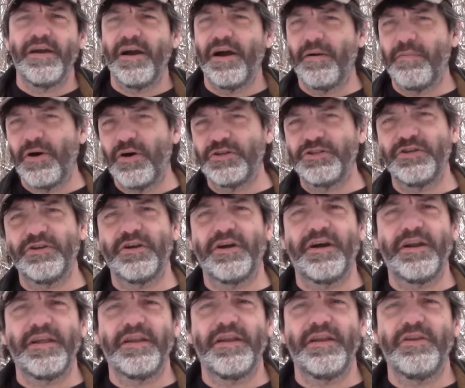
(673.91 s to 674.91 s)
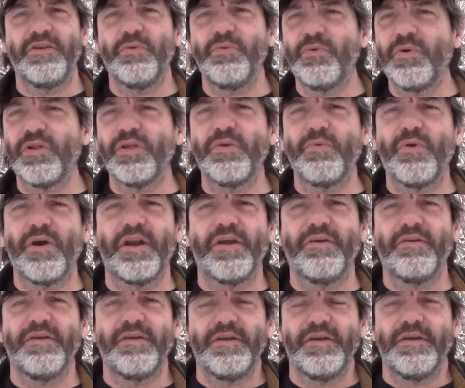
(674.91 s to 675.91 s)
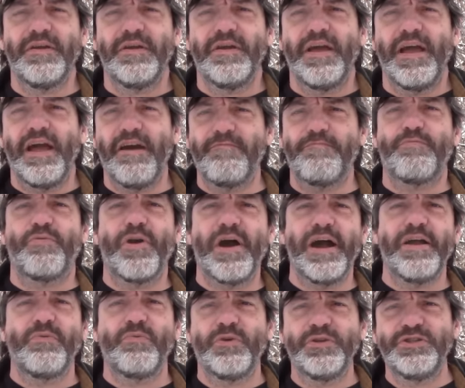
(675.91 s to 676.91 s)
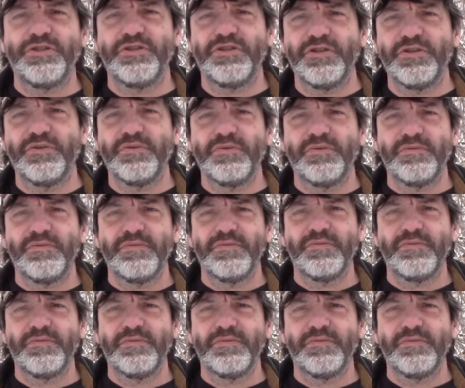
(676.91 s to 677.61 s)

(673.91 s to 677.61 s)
about your hunting and you really want to have pride in what you do,